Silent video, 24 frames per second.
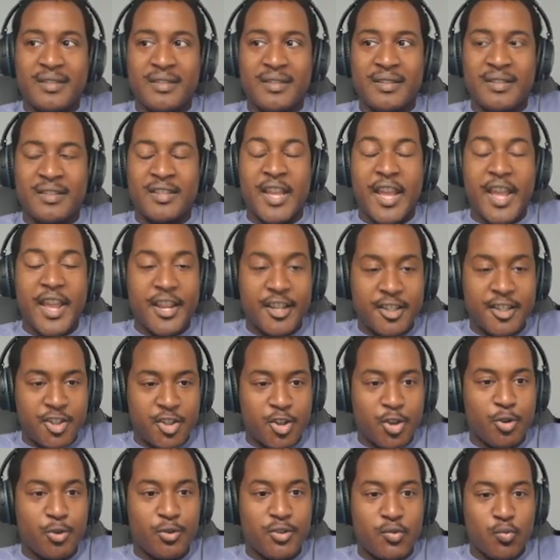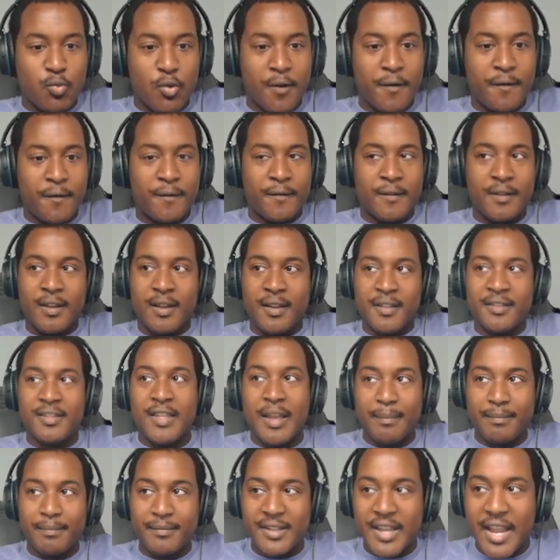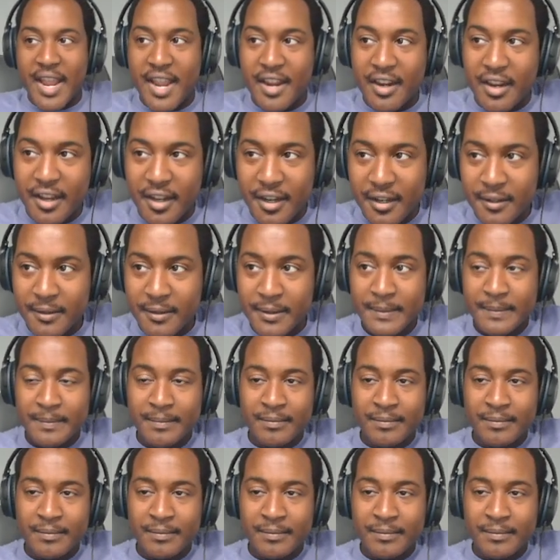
the issues with them dating,